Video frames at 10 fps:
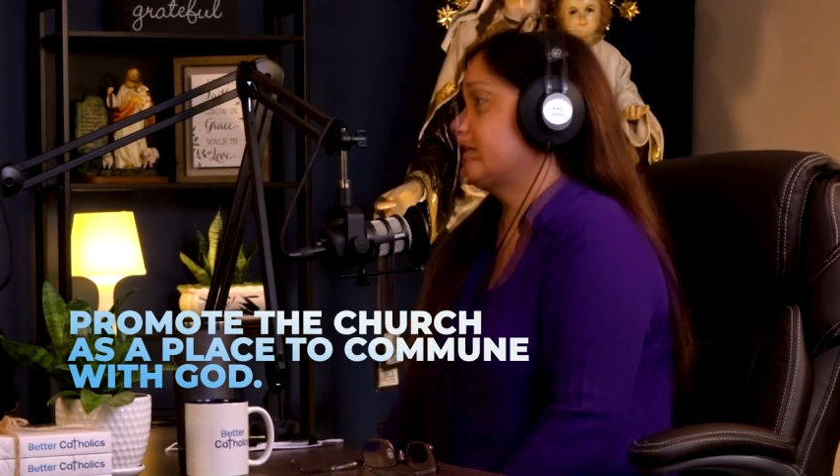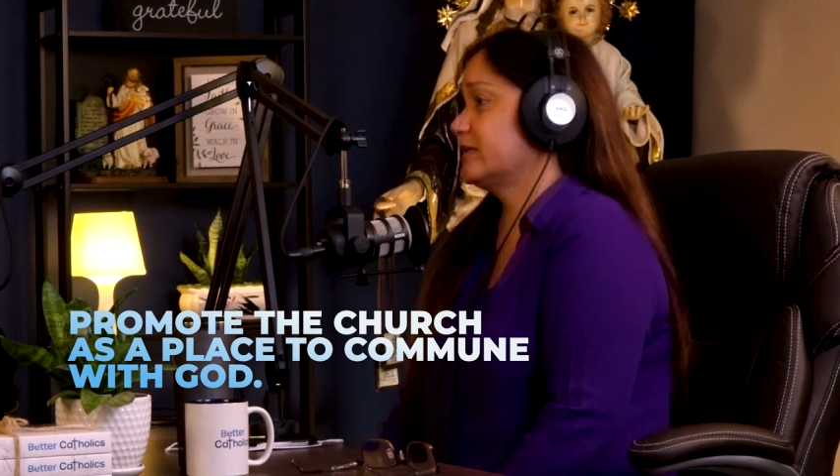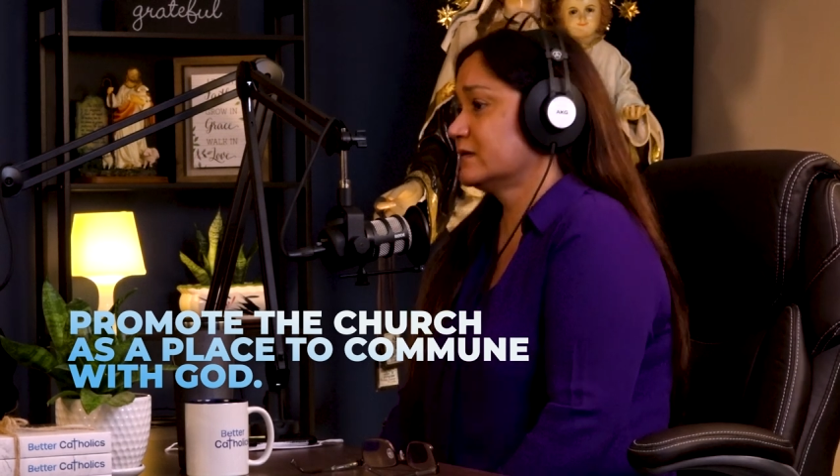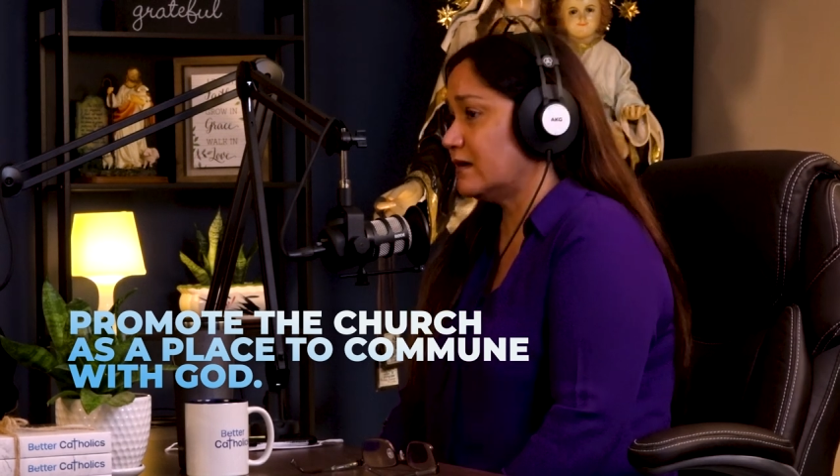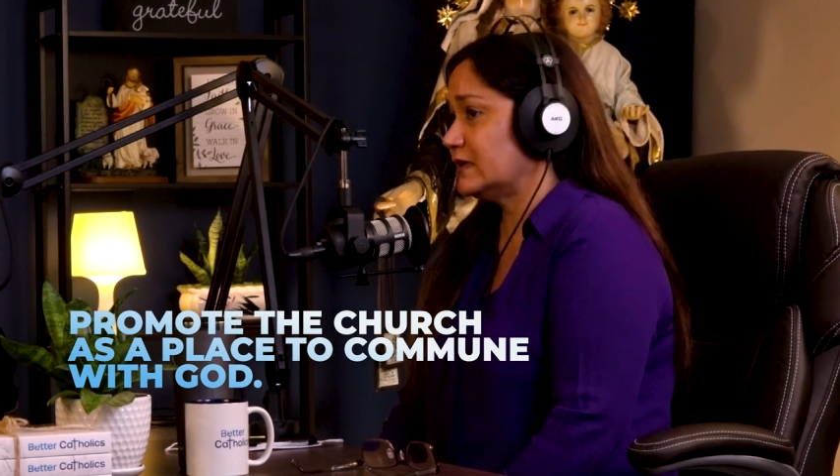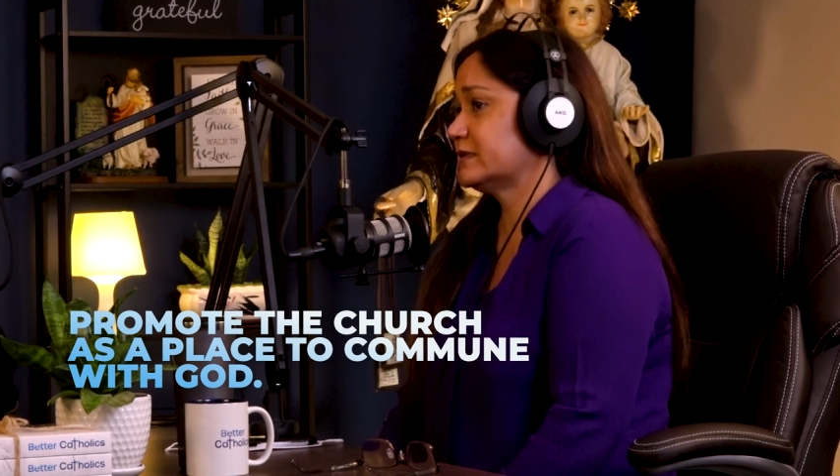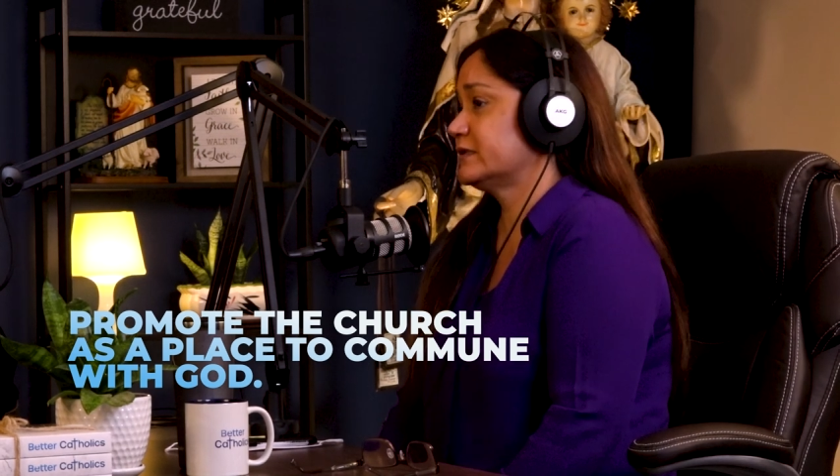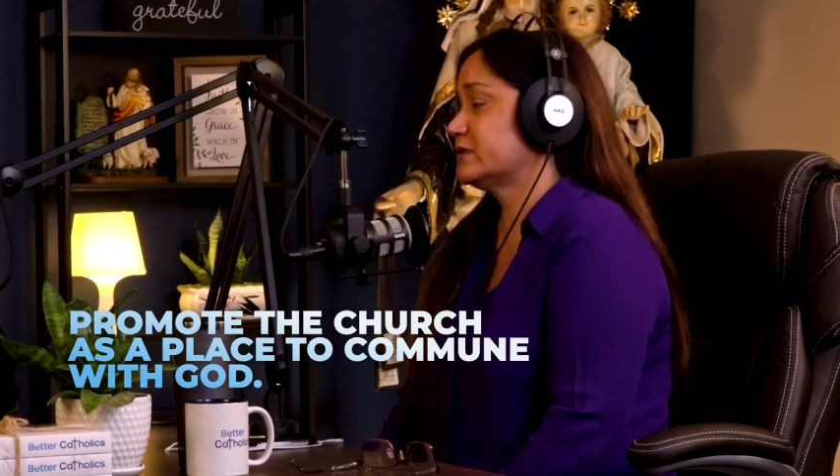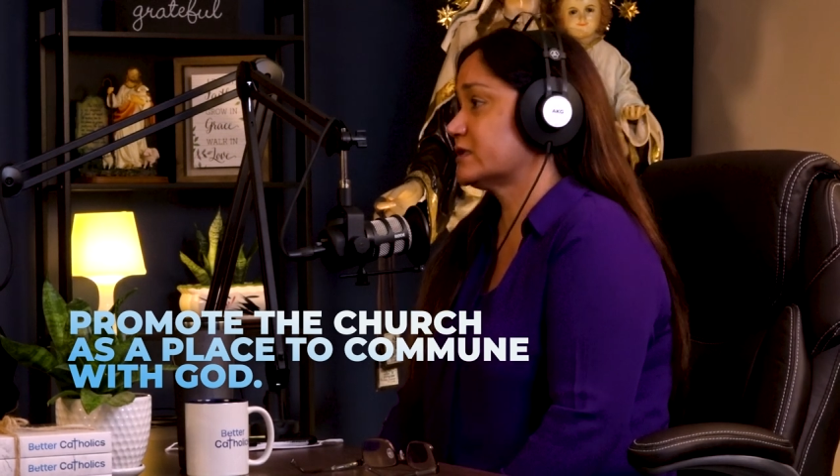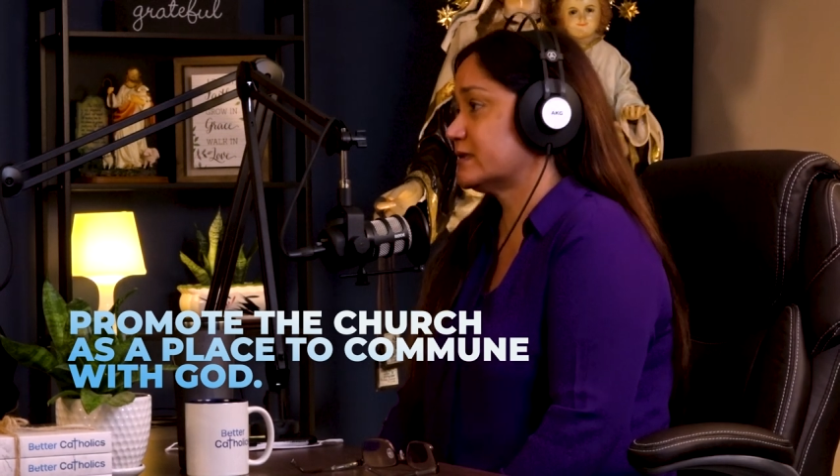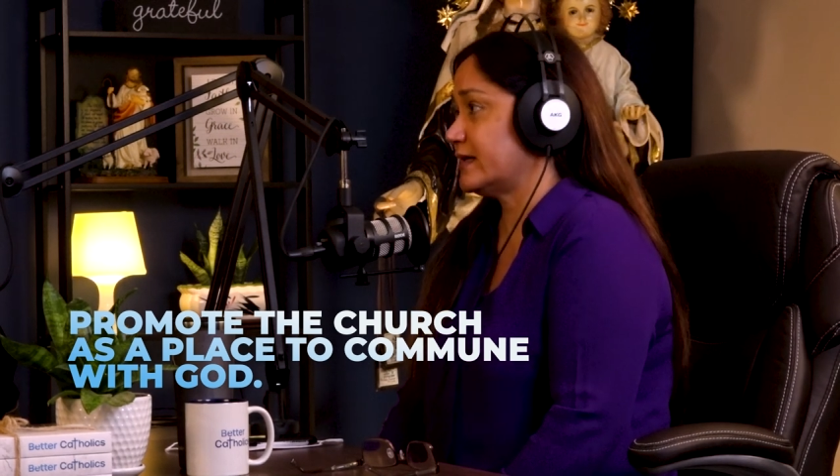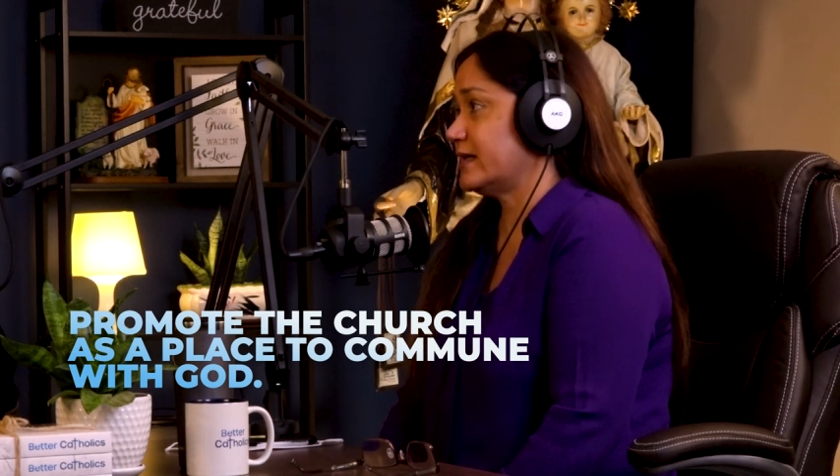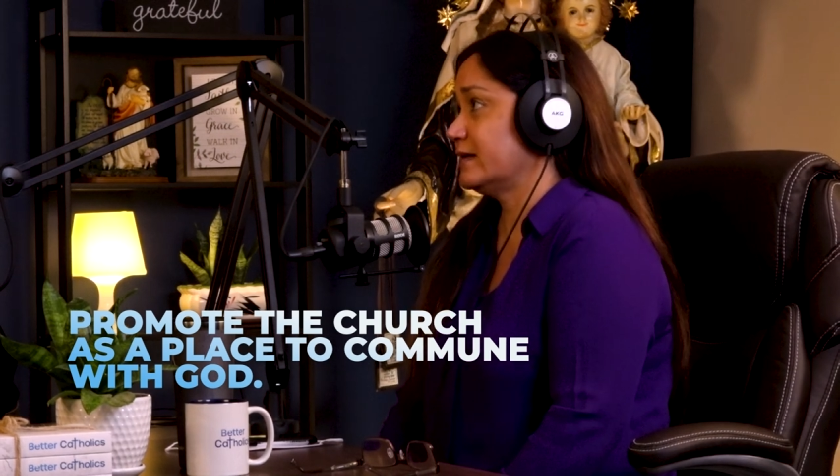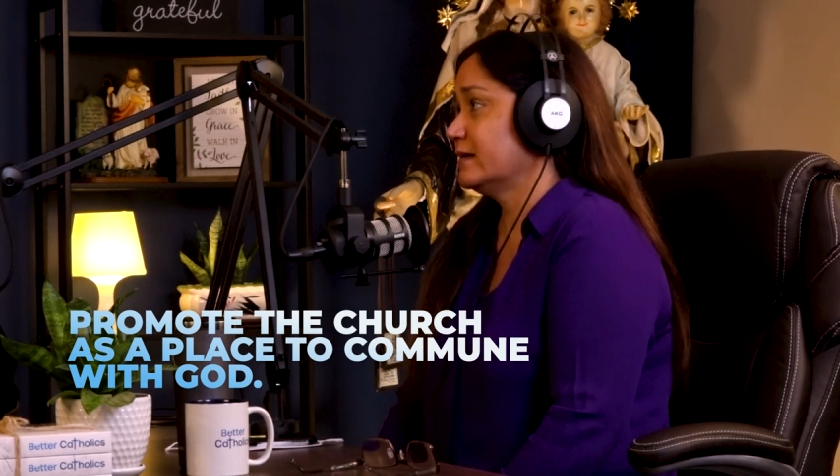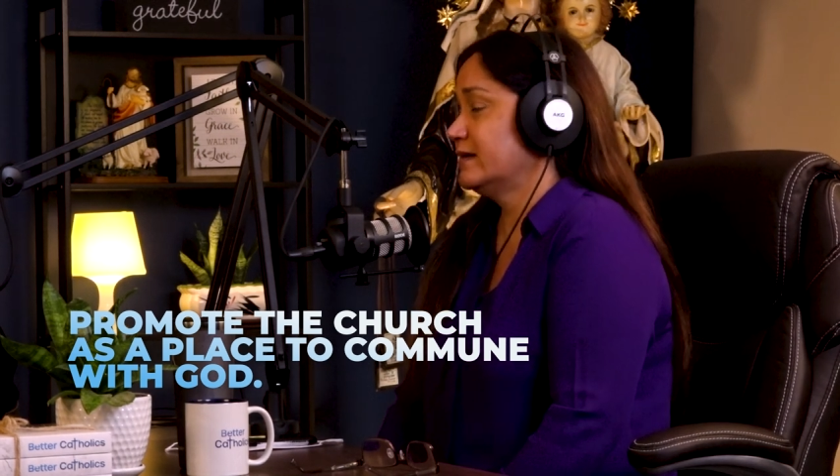I acknowledge
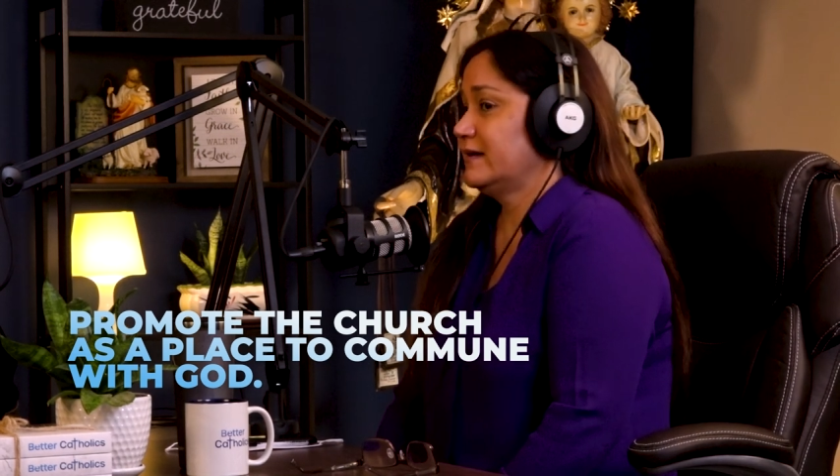that